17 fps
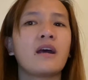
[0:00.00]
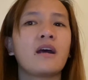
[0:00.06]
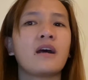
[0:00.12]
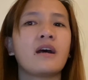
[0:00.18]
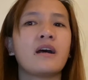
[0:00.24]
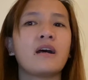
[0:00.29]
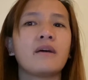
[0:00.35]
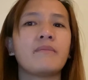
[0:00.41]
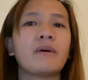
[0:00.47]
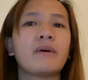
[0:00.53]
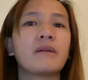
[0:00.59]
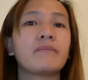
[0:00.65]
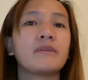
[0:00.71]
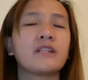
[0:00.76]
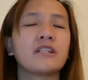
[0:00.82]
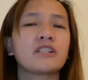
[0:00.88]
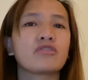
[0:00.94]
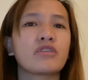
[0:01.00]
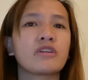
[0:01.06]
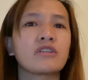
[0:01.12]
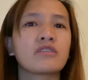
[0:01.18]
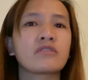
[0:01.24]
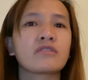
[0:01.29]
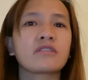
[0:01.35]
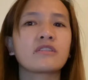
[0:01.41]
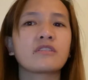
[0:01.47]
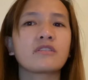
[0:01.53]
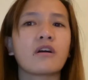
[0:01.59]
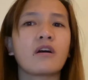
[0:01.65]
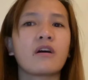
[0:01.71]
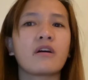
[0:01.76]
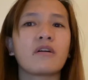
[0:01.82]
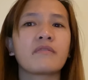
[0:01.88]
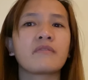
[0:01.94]
administration
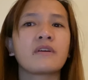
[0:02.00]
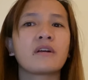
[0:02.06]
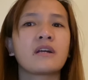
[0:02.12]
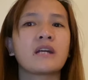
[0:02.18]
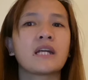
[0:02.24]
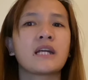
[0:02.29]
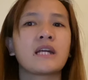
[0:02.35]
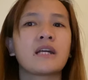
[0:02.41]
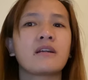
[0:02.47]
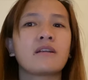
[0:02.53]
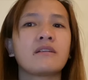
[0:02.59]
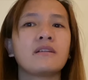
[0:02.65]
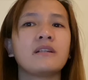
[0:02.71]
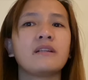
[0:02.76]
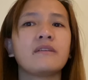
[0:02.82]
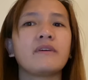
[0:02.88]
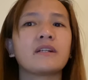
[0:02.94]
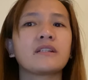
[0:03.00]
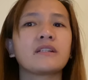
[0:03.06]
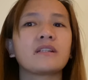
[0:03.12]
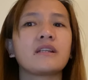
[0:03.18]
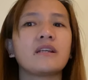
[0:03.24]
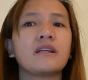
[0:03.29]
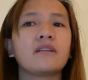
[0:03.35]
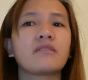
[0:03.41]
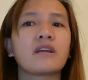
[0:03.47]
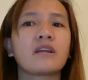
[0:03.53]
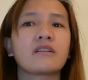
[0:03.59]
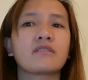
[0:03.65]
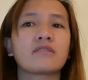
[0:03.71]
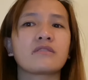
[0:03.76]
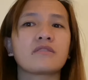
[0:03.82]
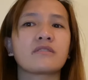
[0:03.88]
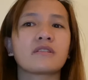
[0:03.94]
staff, relevant
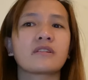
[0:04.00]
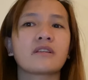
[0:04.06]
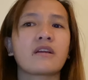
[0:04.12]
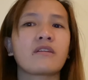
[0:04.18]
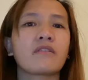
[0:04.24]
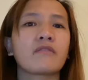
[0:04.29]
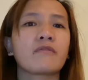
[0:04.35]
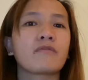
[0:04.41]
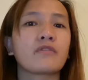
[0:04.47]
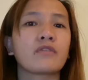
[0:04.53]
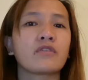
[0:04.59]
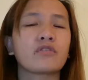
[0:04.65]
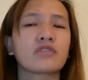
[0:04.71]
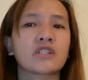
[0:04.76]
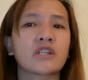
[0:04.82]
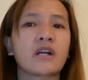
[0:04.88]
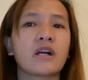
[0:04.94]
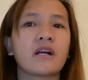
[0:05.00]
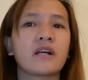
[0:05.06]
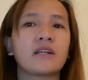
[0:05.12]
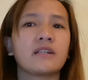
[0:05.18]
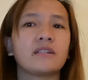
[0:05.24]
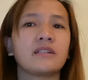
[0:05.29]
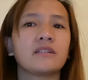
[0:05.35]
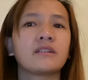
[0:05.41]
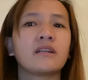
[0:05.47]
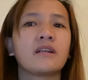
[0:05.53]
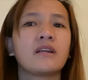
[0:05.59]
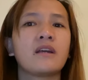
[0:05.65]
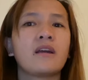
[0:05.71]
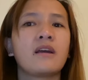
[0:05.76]
educators caring for your child,